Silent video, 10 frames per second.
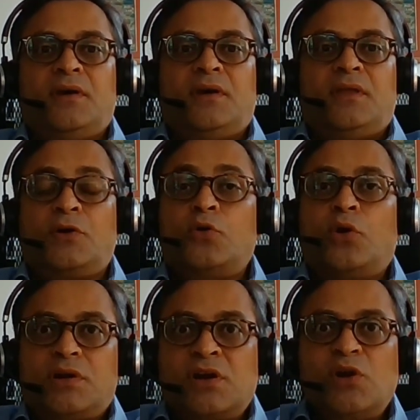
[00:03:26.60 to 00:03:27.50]
The
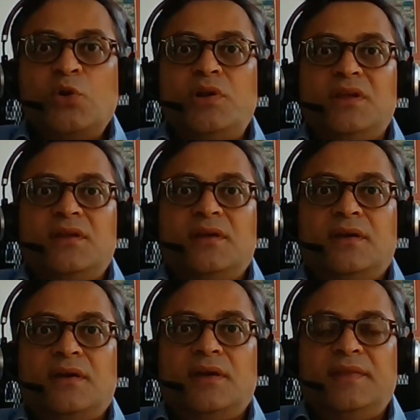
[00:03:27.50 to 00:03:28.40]
court concluded
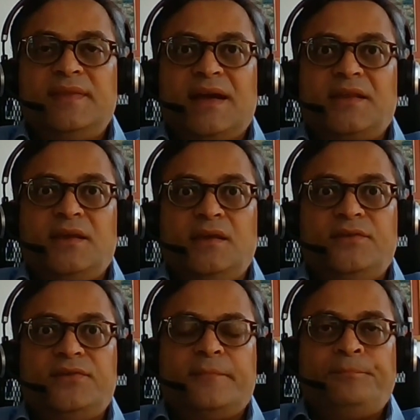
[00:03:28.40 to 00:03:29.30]
in that
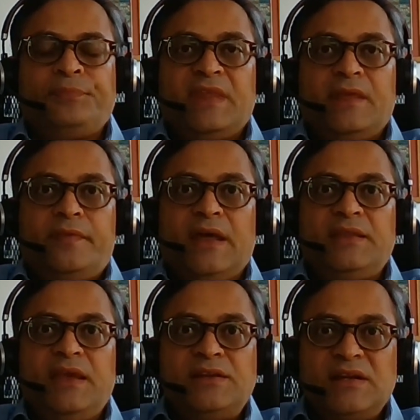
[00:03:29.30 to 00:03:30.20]
case that
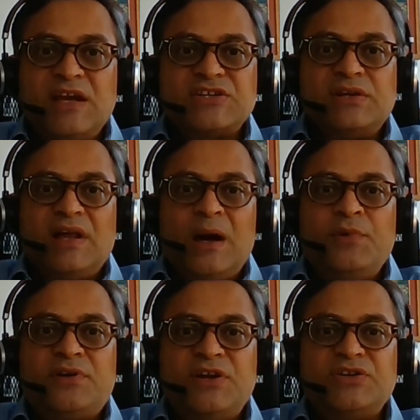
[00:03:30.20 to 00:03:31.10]
the International
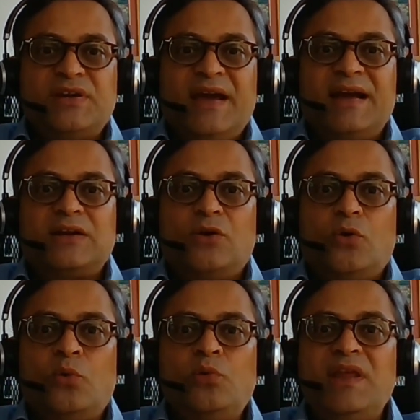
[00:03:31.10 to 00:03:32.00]
Arbitration Act
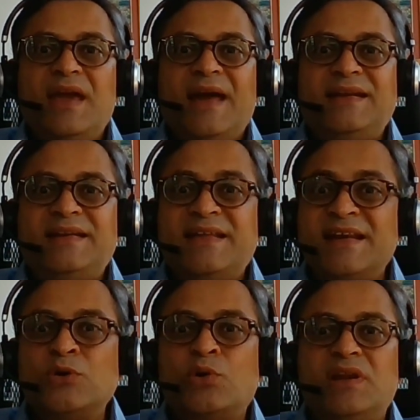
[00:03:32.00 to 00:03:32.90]
only had
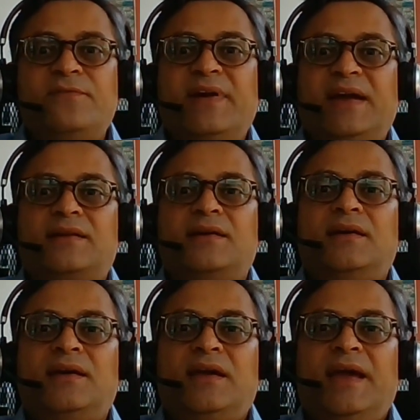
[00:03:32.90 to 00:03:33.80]
territorial effect
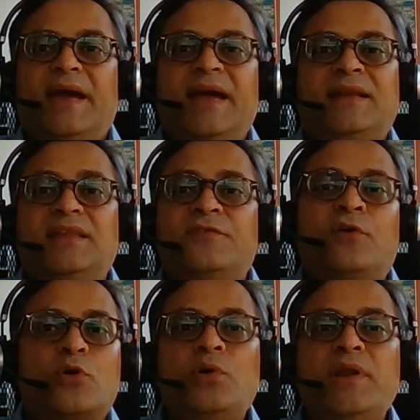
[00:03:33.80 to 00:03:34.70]
and
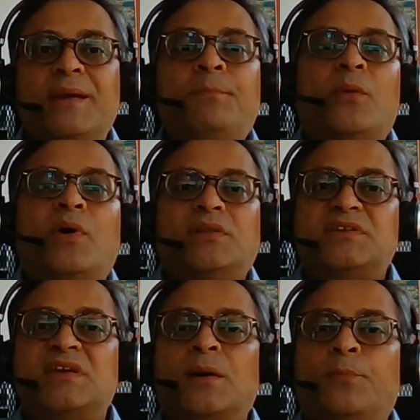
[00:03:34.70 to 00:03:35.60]
therefore only empowered the
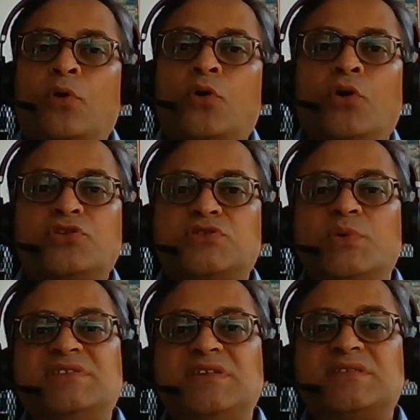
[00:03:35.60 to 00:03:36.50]
Singapore courts to
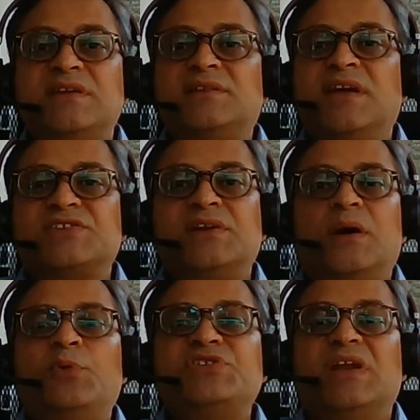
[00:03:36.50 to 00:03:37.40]
assist international
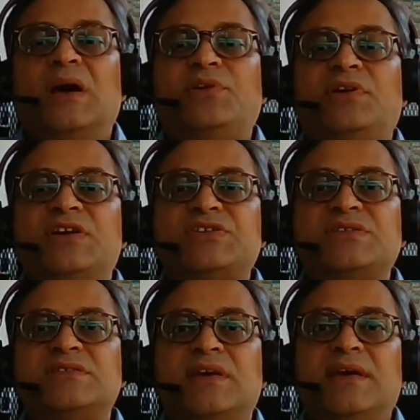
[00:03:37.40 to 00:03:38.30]
commercial
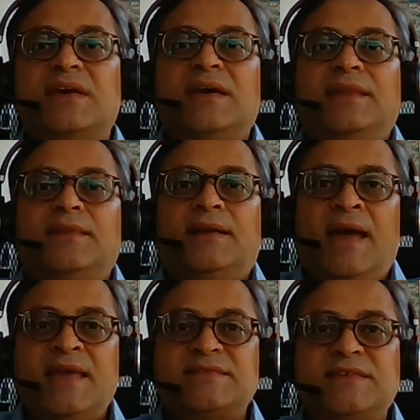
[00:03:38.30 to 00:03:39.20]
arbitrations that
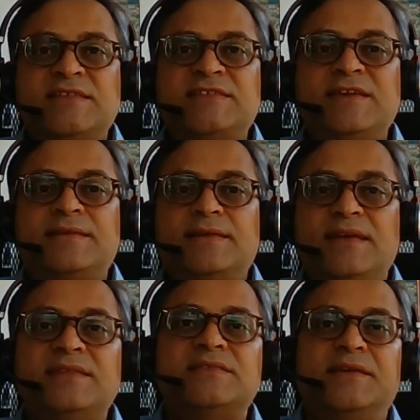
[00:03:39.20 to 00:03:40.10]
has their seat
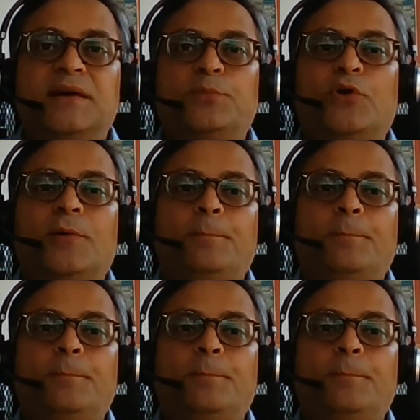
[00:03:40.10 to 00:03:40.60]
in Singapore.